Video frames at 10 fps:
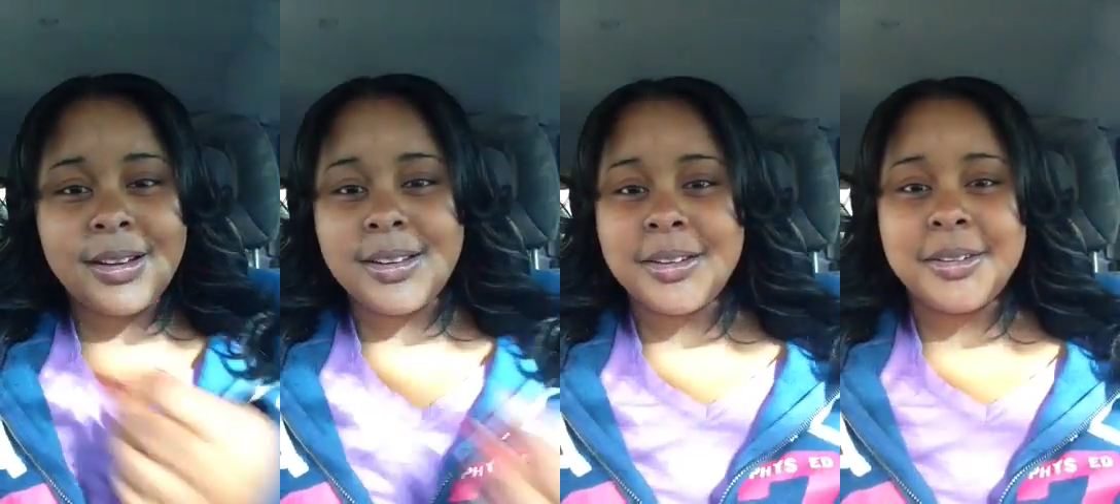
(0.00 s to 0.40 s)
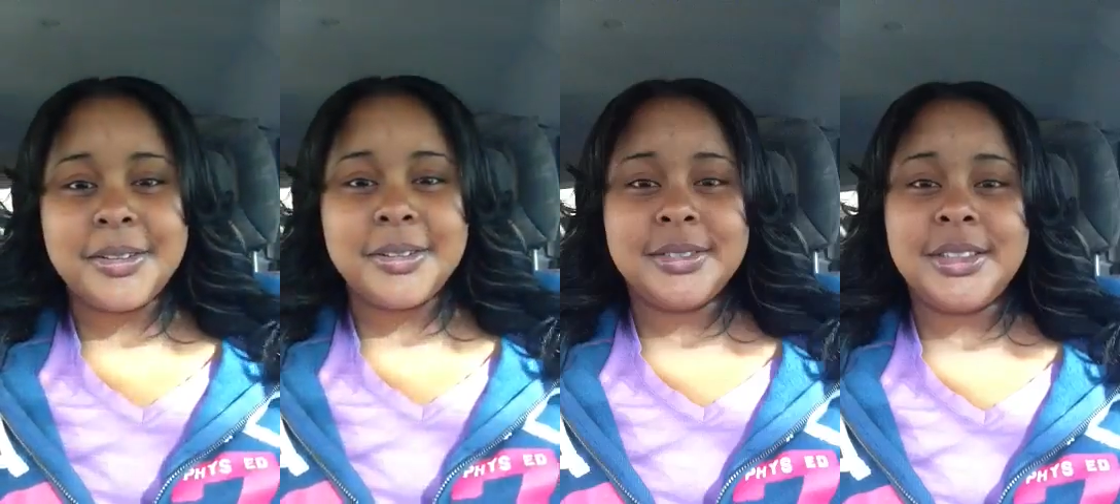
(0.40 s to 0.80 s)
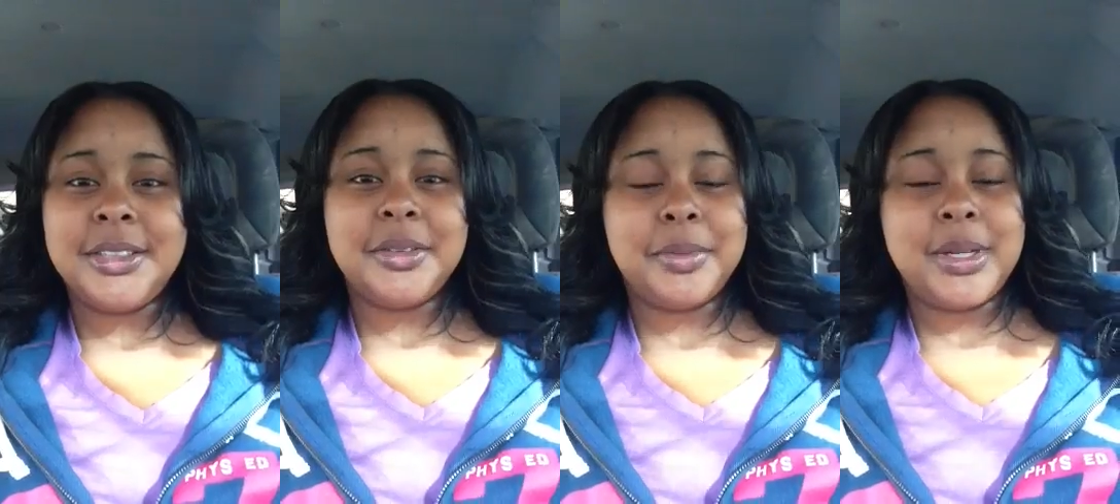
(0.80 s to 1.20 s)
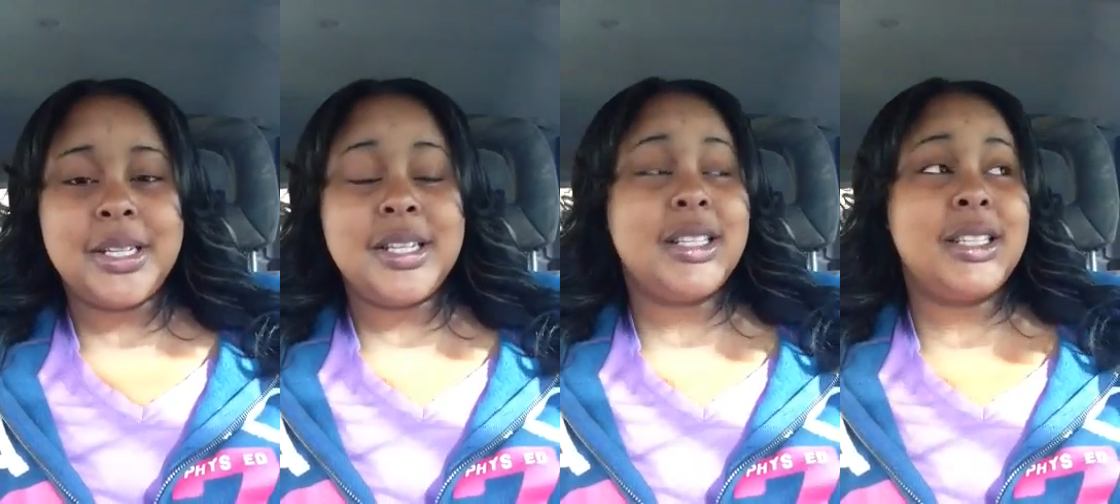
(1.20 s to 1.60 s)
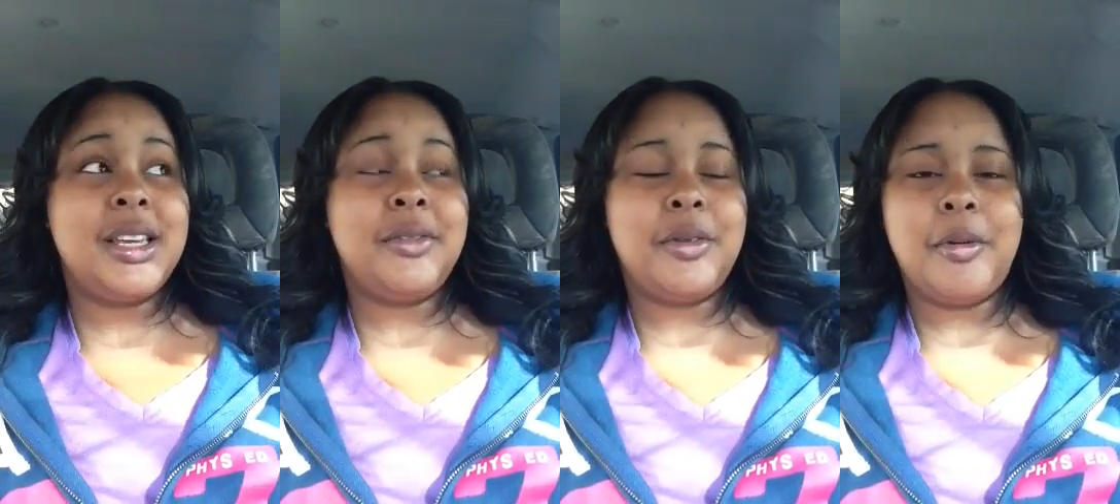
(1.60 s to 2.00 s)
know you had been
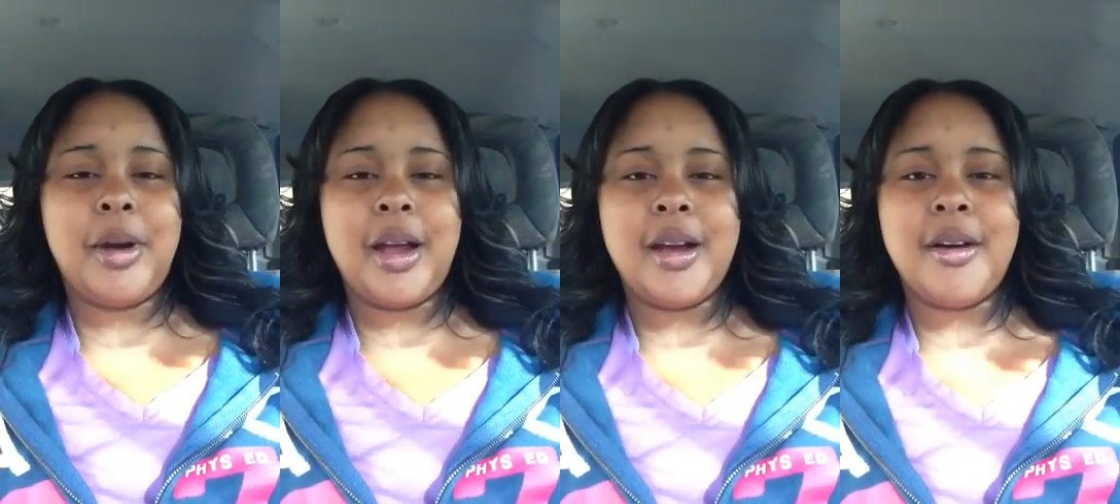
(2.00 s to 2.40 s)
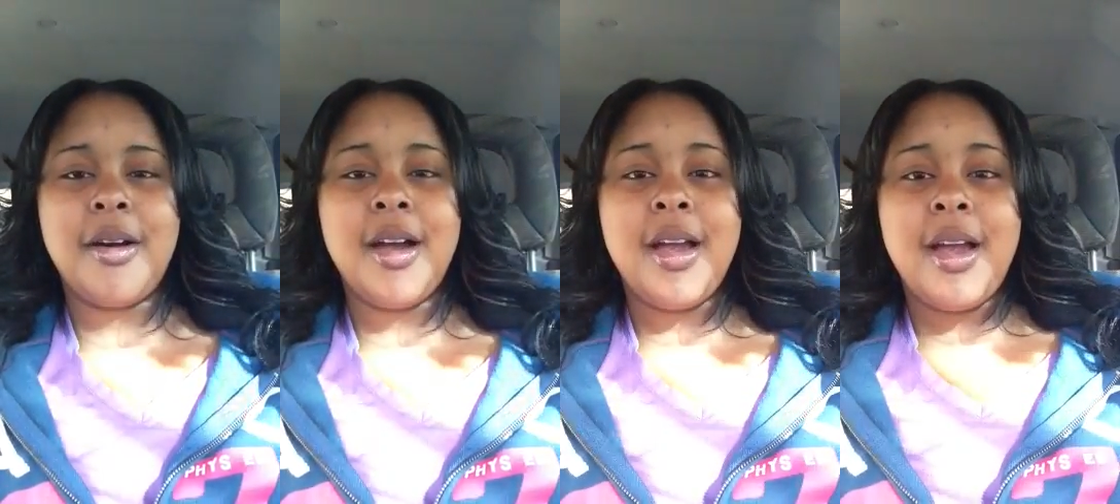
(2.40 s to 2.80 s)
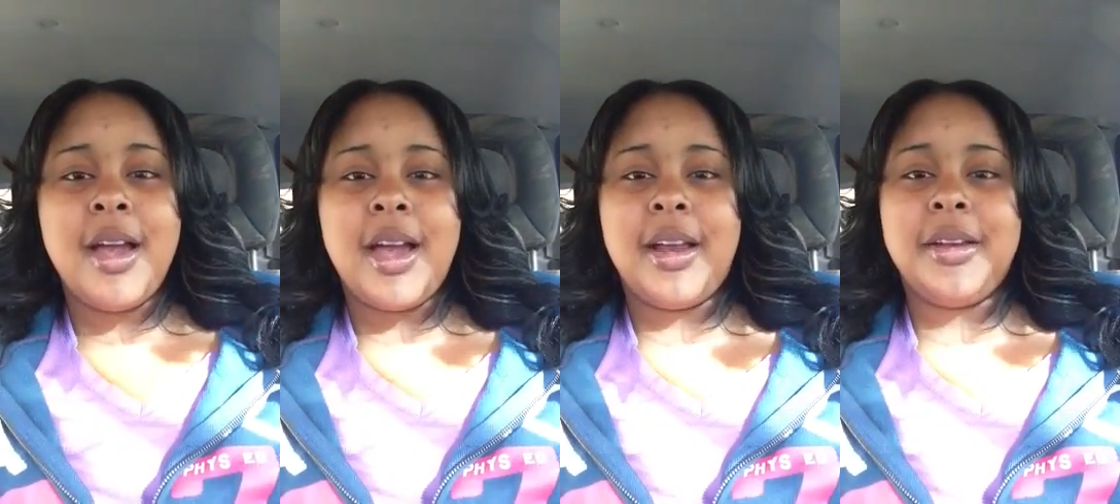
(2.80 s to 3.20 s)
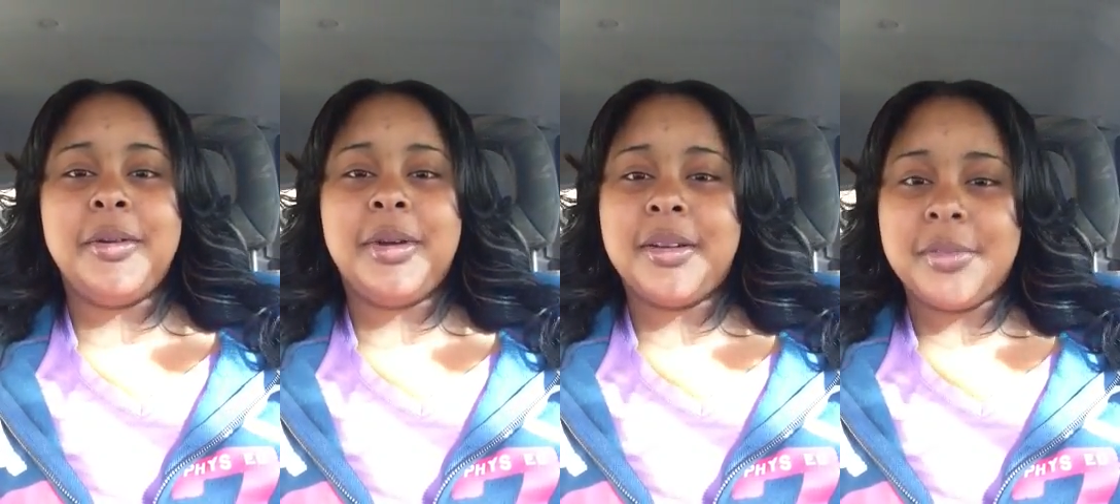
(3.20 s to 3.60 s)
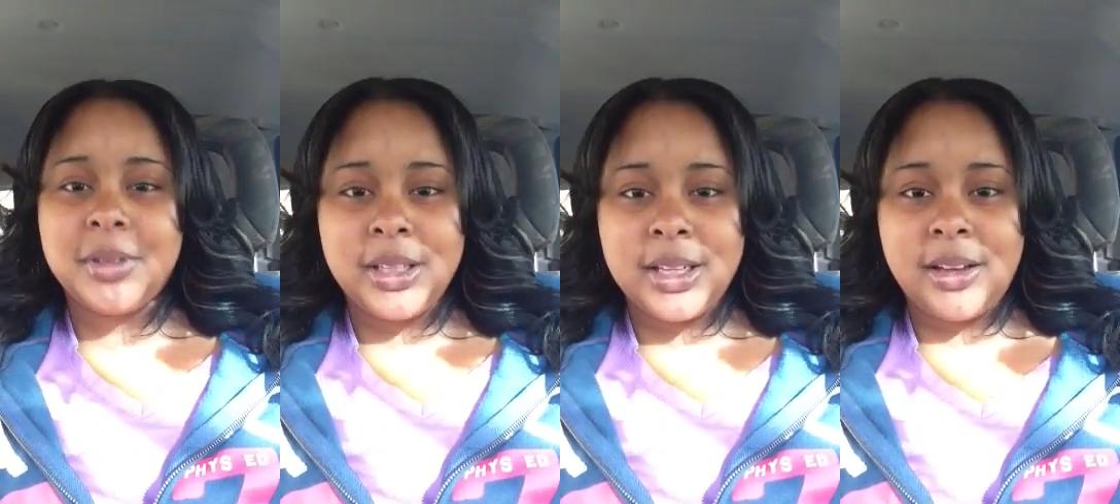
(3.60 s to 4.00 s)
TTCing for a while and you would get
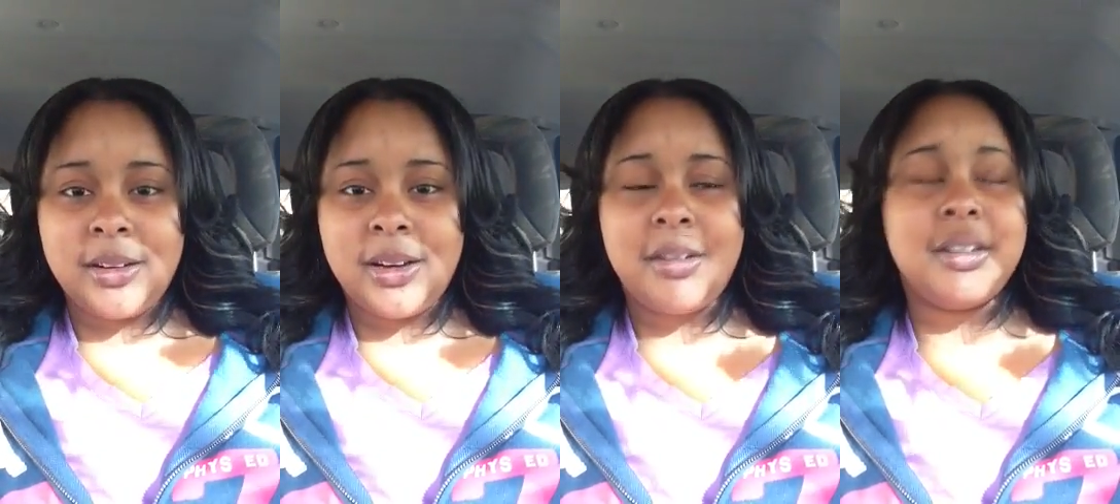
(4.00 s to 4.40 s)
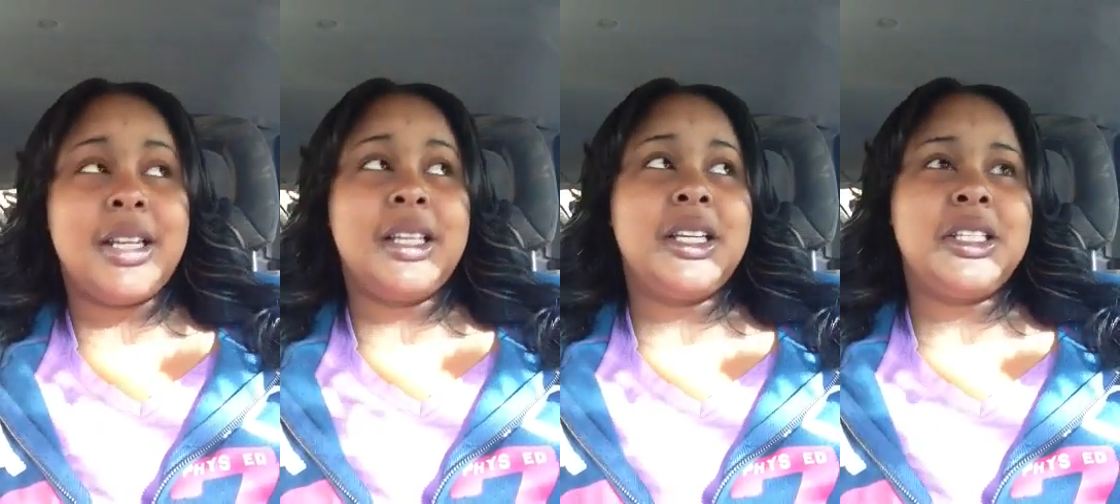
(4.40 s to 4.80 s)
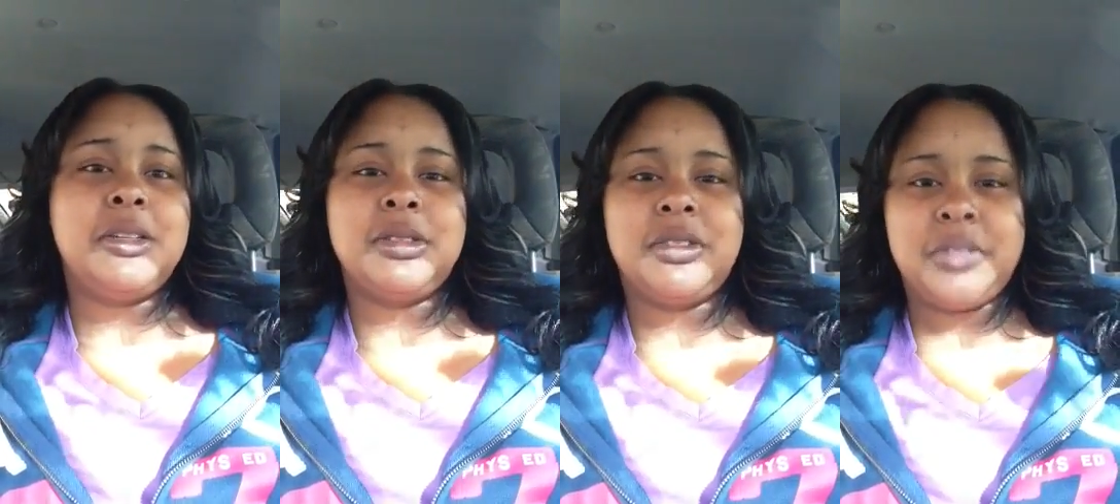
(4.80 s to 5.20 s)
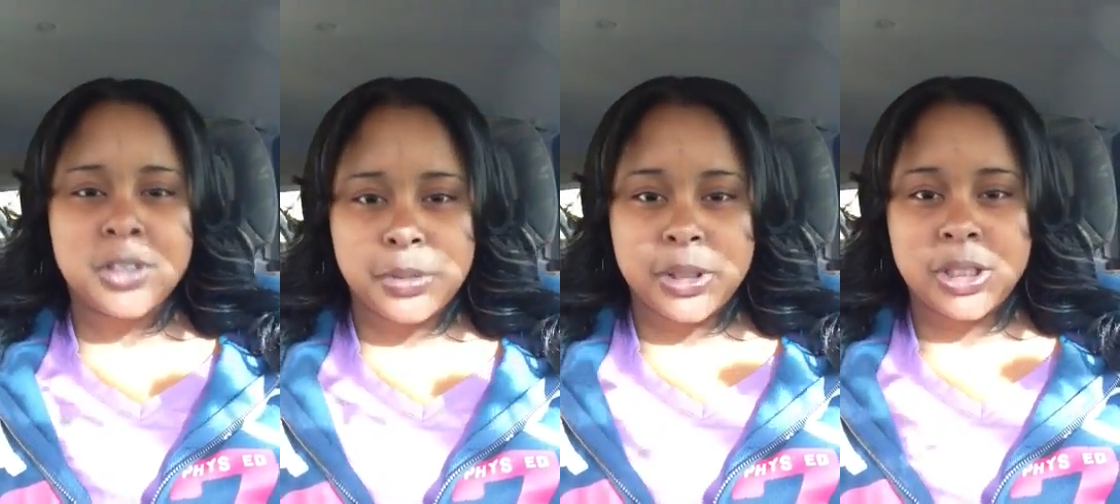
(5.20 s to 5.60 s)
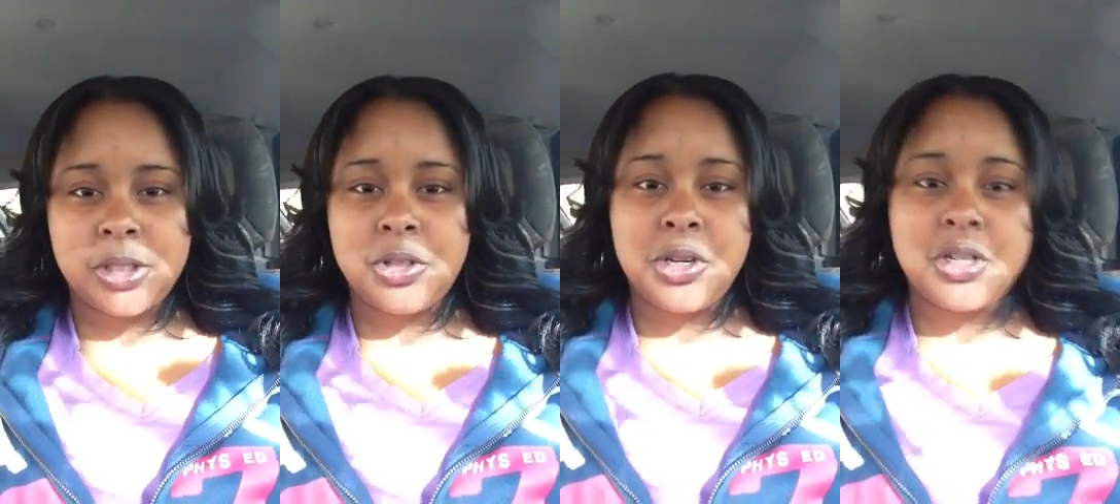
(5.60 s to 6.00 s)
really down and out. And I think she was the first person
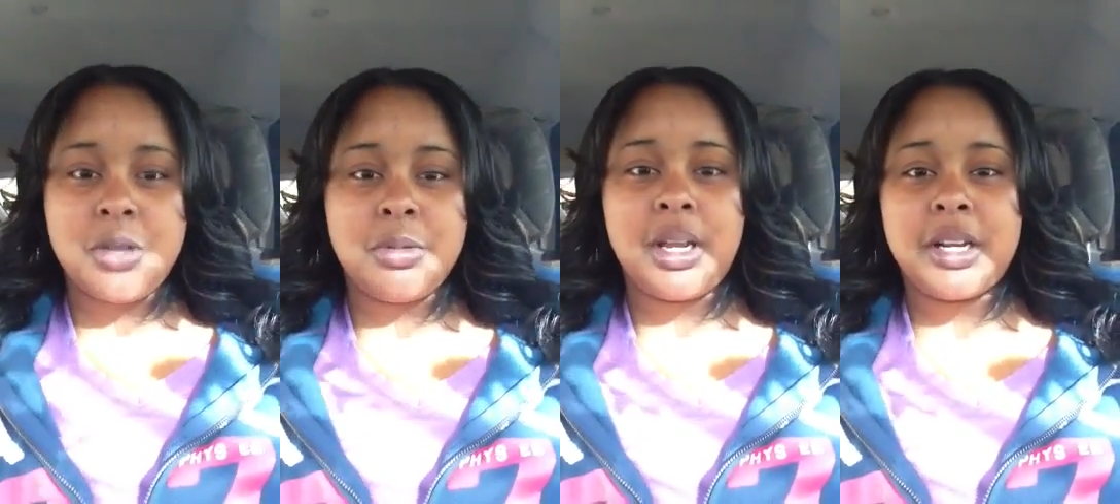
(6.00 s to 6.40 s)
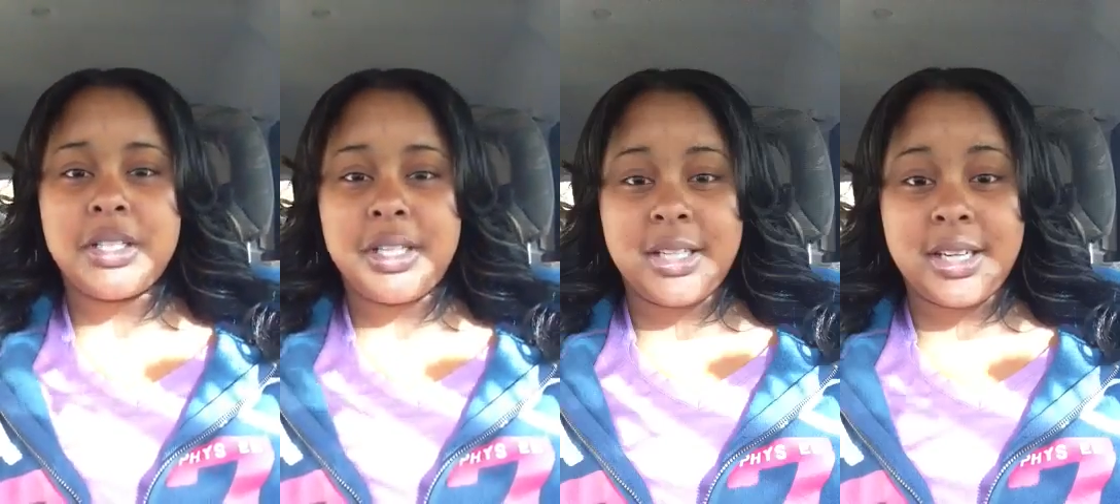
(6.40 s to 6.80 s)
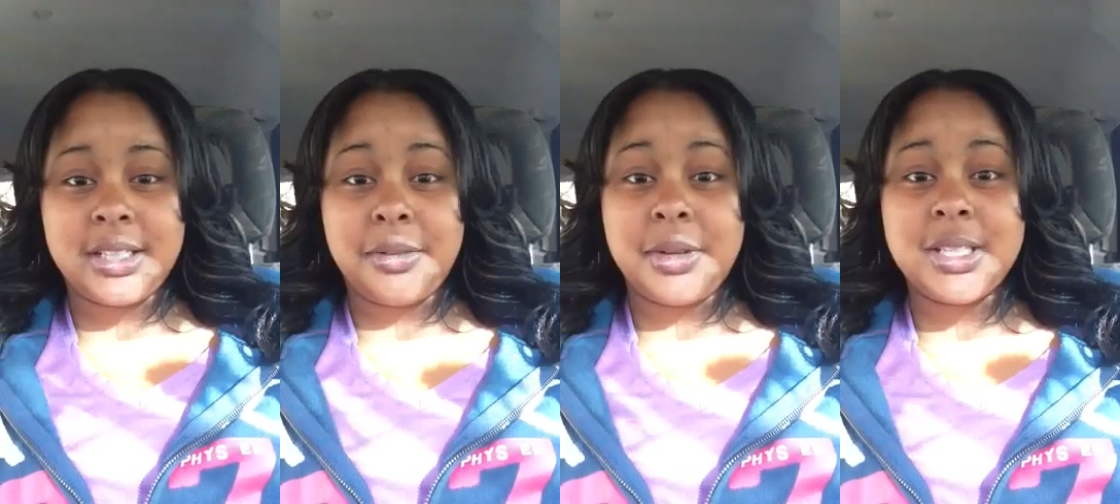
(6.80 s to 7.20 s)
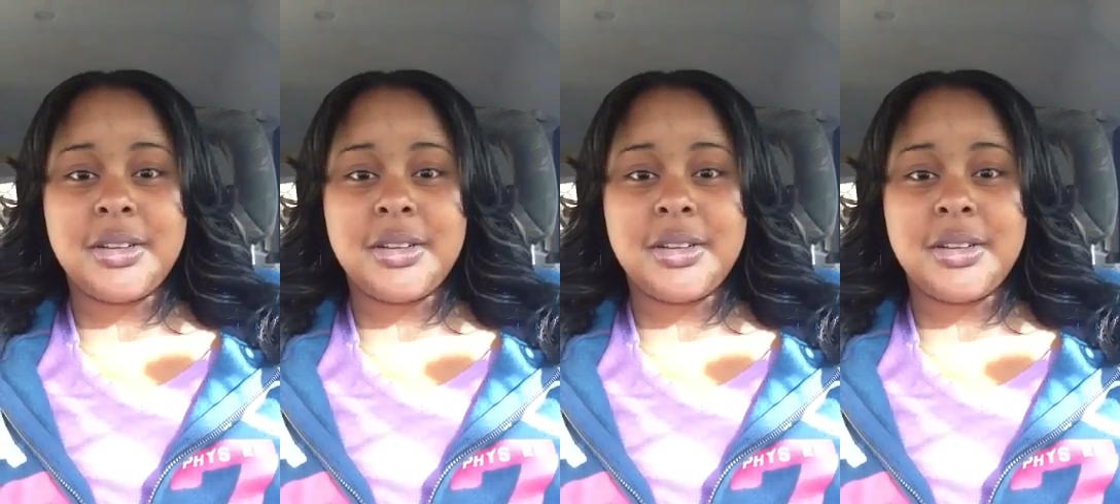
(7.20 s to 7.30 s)
on YouTube that I actually connected with.